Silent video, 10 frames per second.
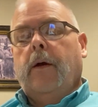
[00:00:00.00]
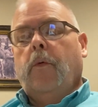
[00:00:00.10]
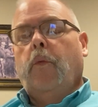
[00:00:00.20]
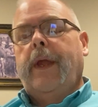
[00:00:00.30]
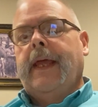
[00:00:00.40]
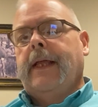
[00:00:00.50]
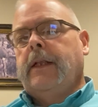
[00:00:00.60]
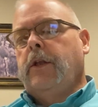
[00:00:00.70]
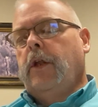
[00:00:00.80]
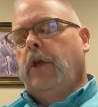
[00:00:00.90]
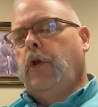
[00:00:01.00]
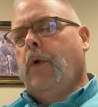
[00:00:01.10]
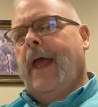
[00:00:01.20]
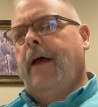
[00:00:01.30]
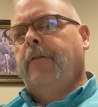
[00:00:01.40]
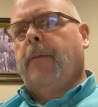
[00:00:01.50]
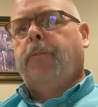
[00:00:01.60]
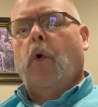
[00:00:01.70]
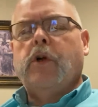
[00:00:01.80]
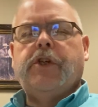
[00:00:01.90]
when you have the
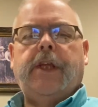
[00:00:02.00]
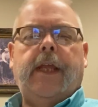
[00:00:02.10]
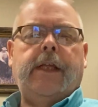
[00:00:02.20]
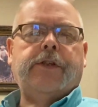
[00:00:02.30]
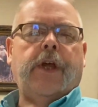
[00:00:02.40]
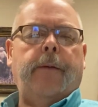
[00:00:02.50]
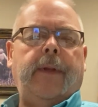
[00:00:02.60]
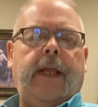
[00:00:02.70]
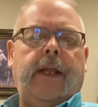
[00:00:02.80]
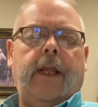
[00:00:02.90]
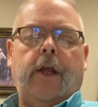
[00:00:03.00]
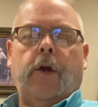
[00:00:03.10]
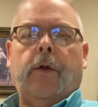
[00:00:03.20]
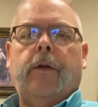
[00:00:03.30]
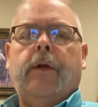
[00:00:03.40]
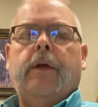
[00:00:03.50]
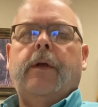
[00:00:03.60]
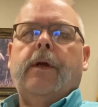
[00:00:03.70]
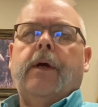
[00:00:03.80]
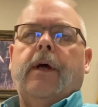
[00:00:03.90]
Portuguese coming in here,
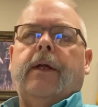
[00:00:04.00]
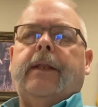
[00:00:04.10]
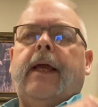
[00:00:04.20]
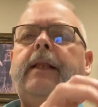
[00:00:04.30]
they